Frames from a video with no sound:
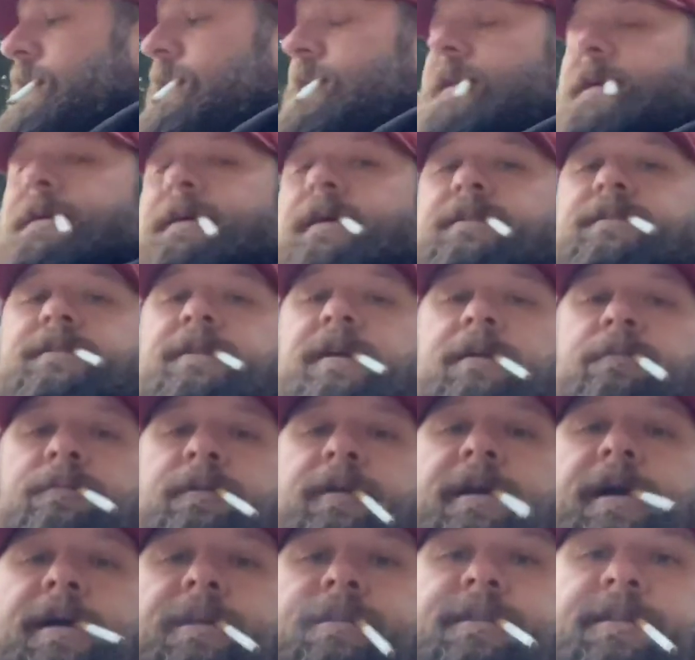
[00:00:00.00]
like I said, we
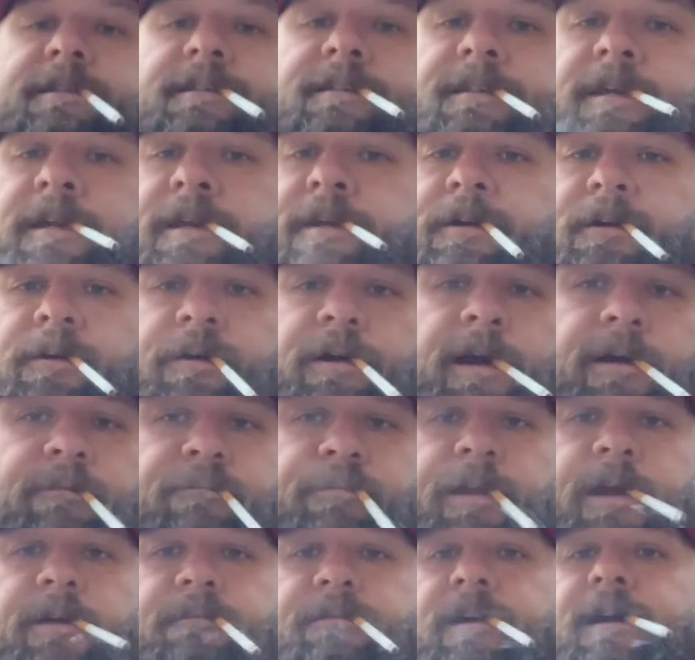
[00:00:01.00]
got the Seeker. I've
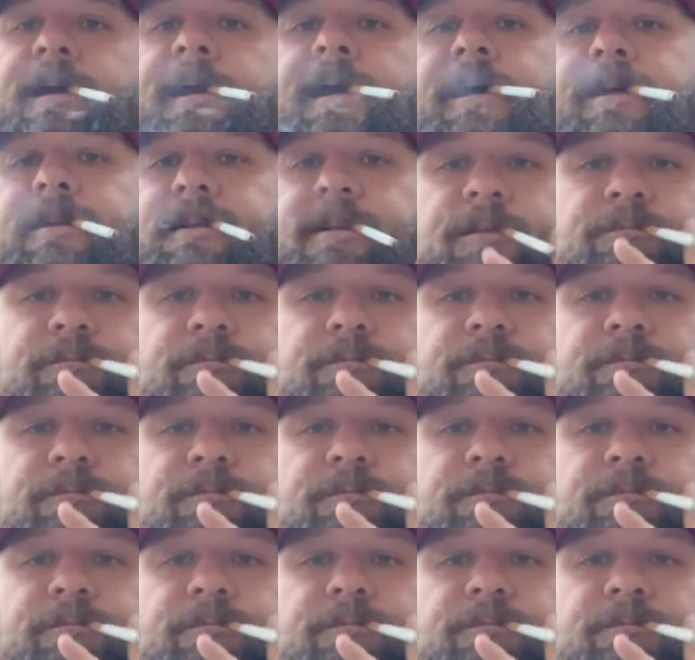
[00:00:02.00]
never had this